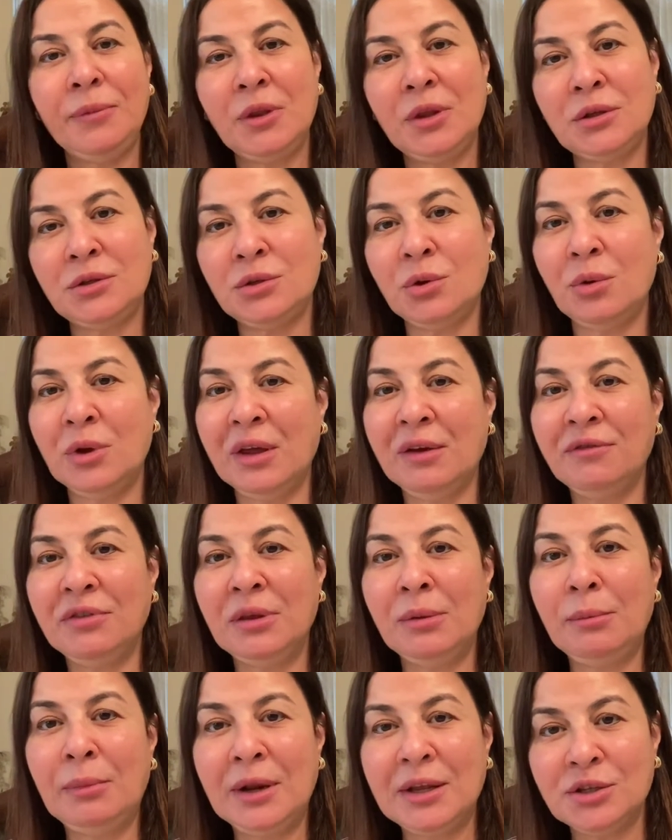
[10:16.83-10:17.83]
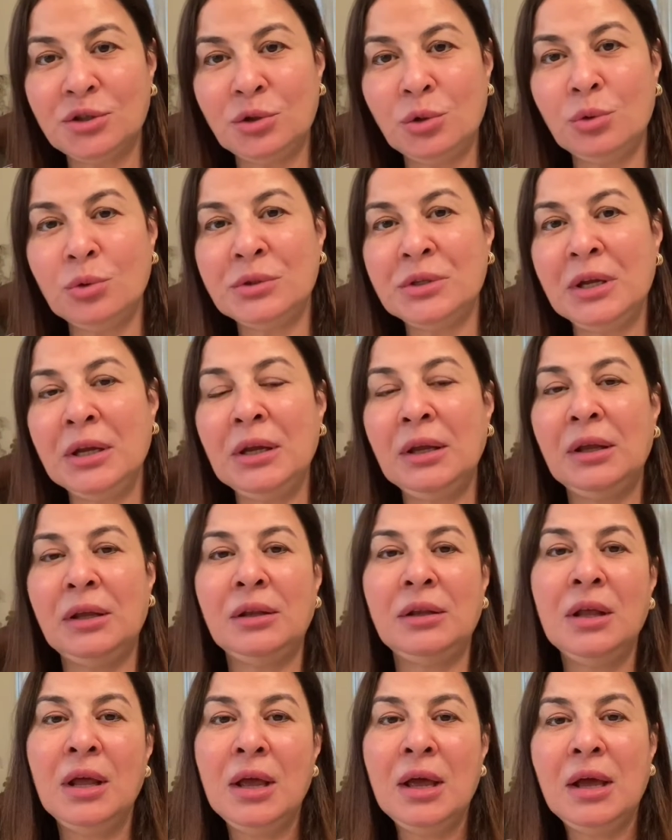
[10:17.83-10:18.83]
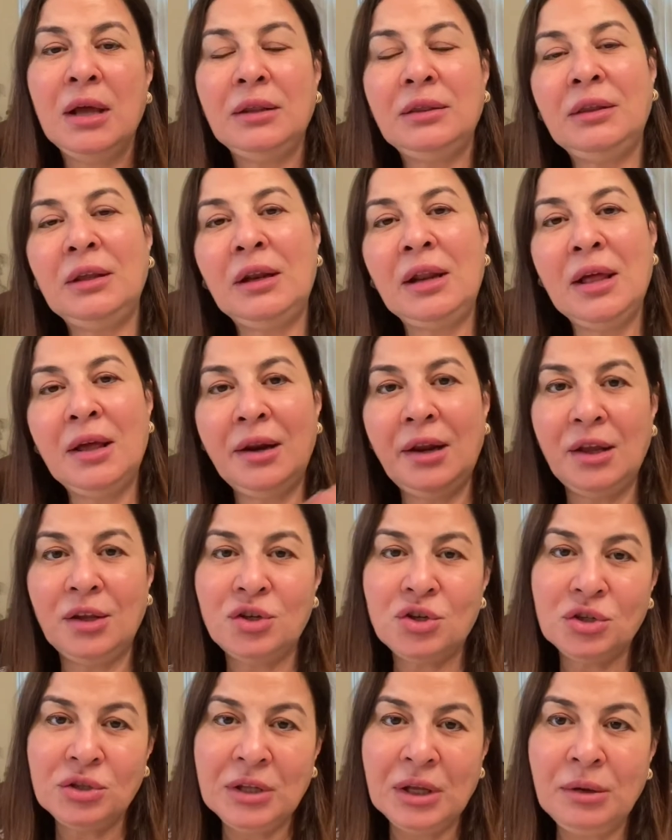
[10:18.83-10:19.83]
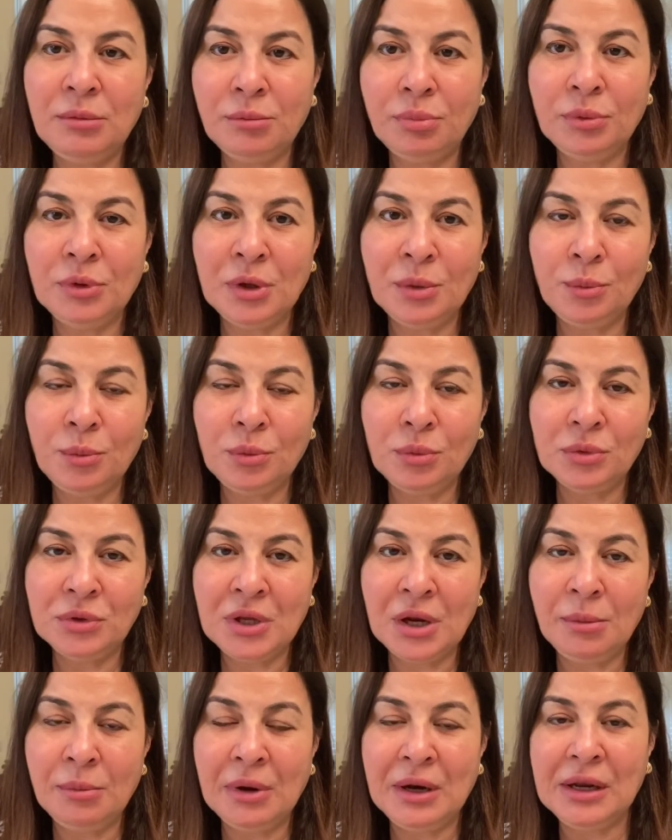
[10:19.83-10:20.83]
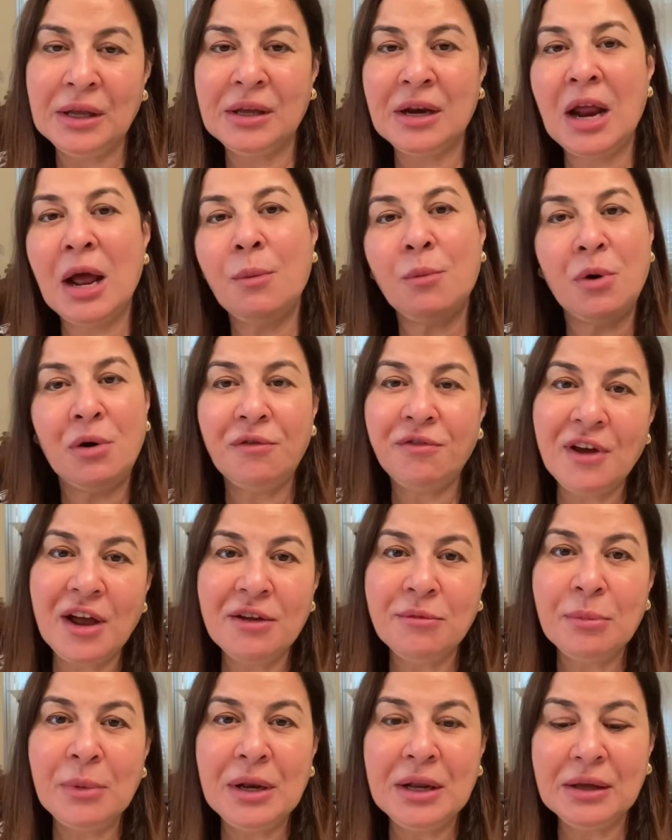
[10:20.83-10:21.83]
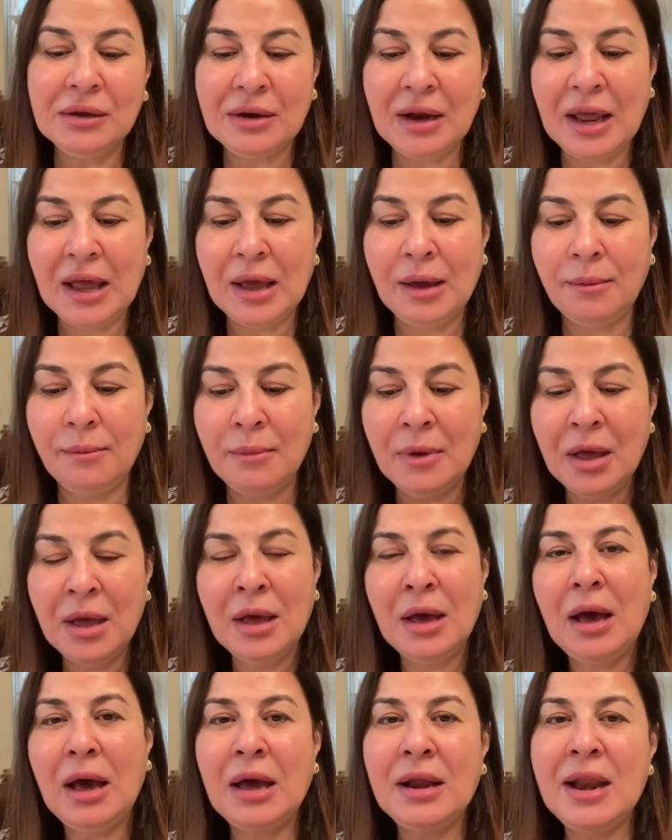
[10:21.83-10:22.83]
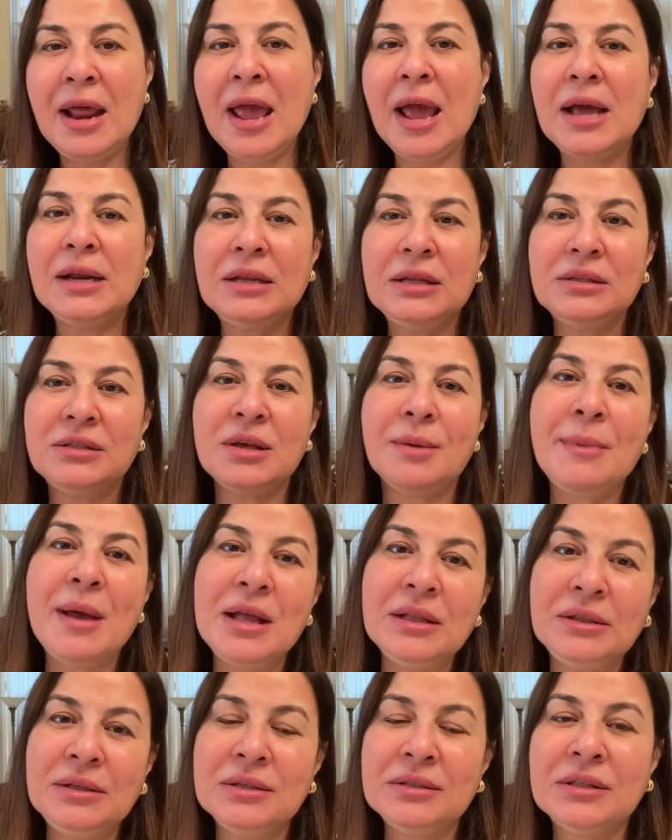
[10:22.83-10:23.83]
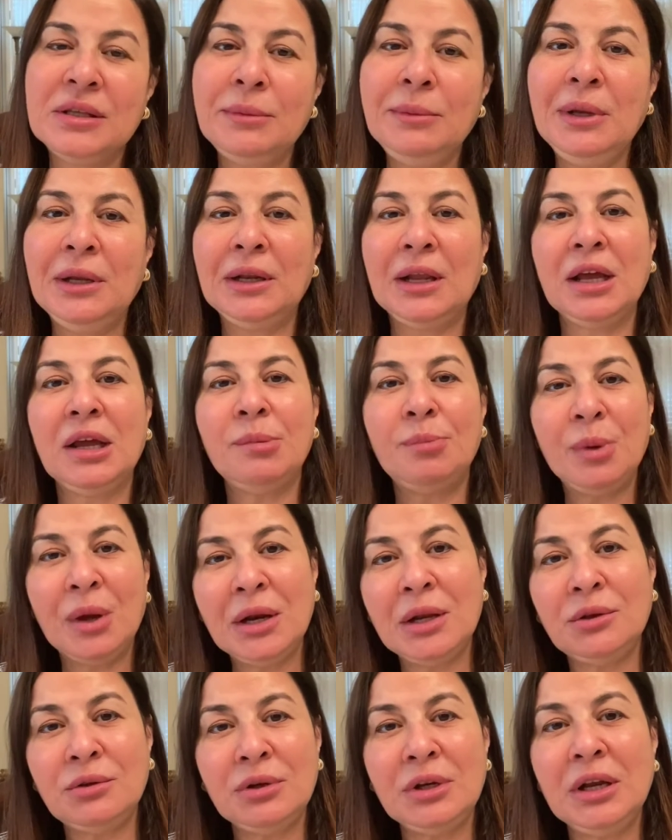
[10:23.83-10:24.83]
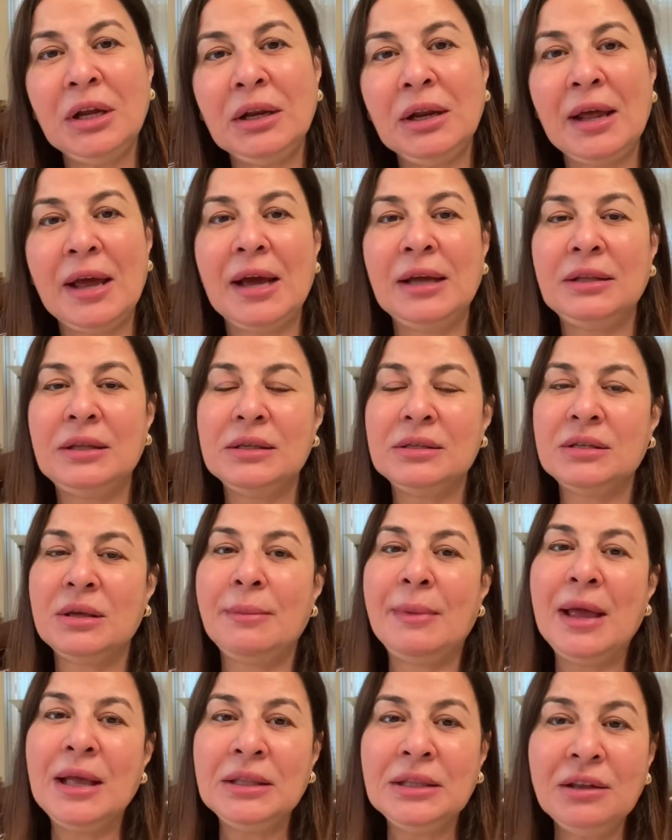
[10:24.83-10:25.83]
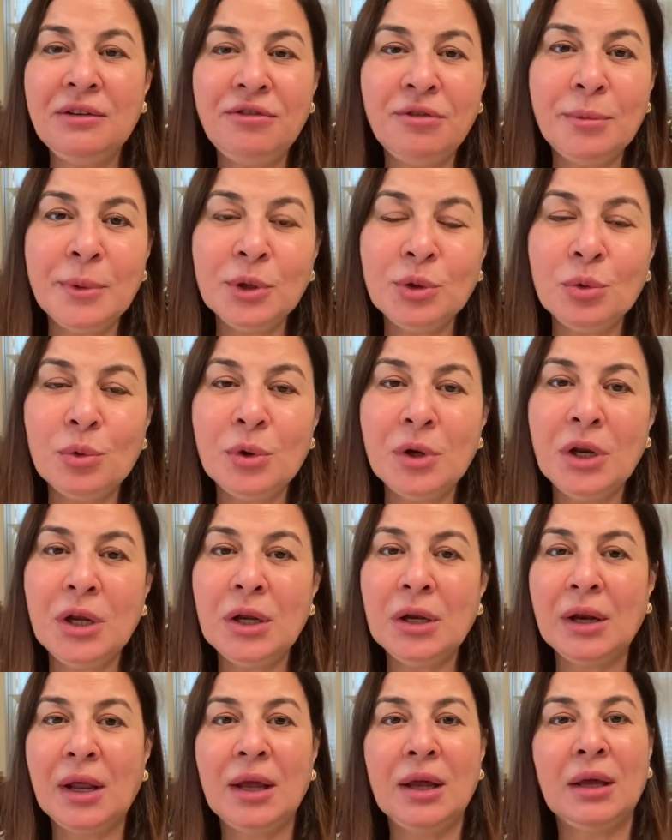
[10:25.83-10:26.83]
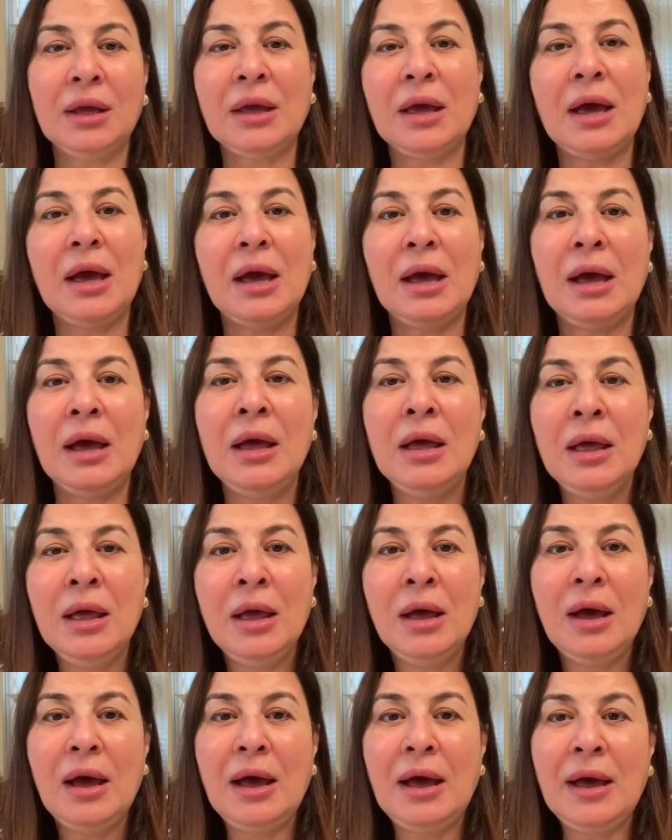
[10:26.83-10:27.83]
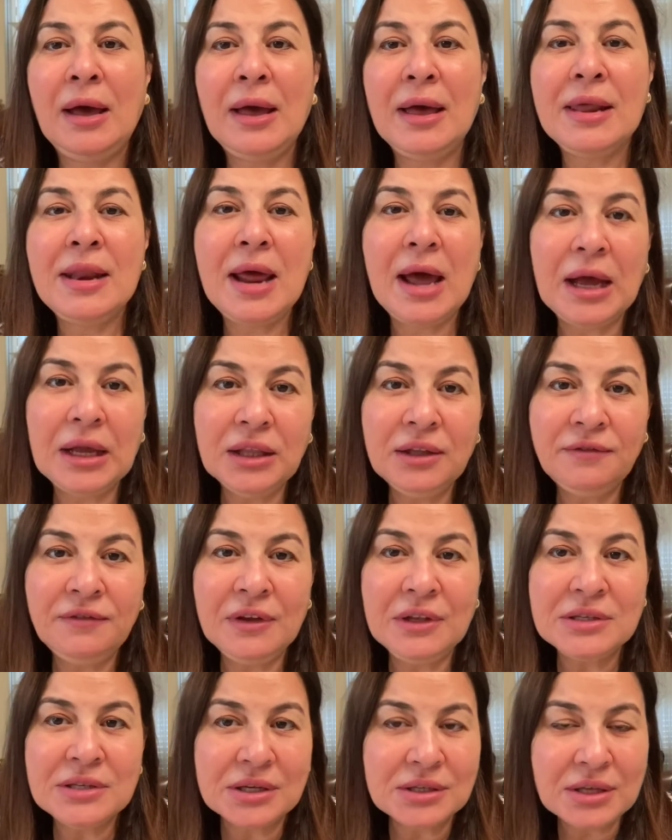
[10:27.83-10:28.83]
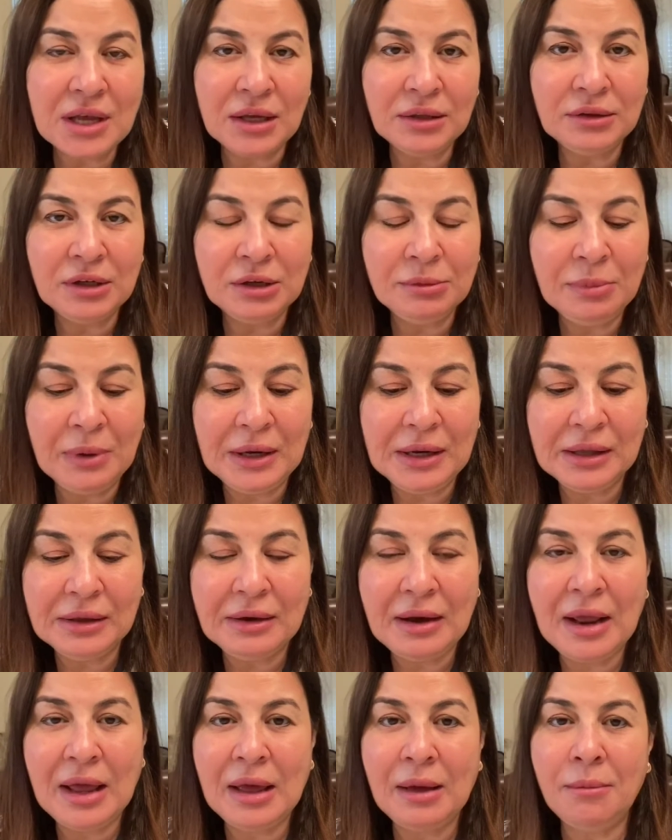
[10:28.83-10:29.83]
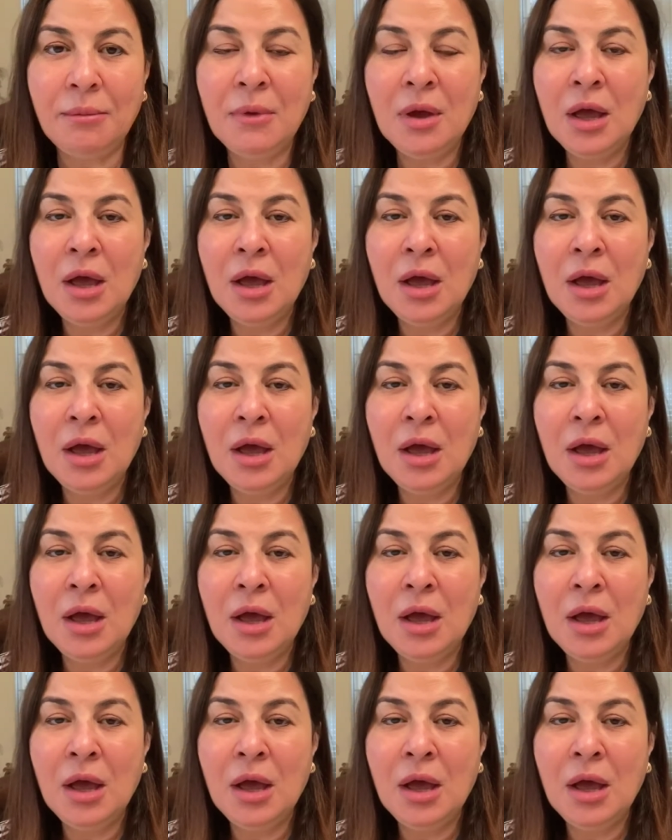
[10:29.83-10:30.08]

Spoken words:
so give them less dosing till I reached 10 milligram or 5 milligram, and I added some antihistamine like Benadryl. I added some anti-inflammatory like an Advil 600 milligram,